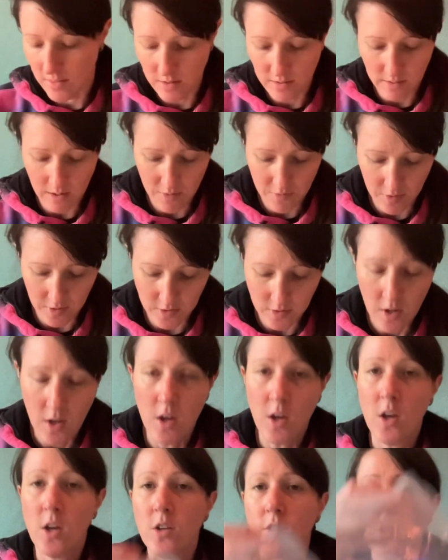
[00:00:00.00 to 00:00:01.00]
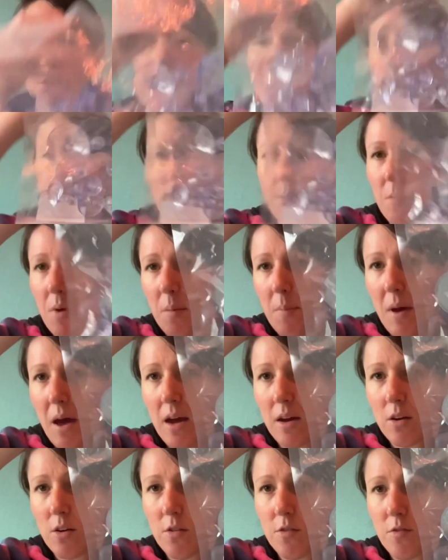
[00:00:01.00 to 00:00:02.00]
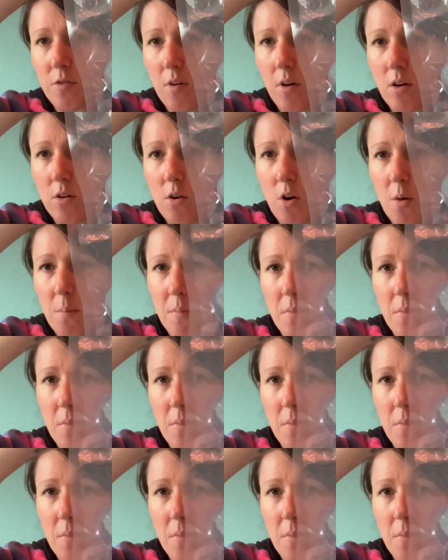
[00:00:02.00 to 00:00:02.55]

these out first. So these are I got an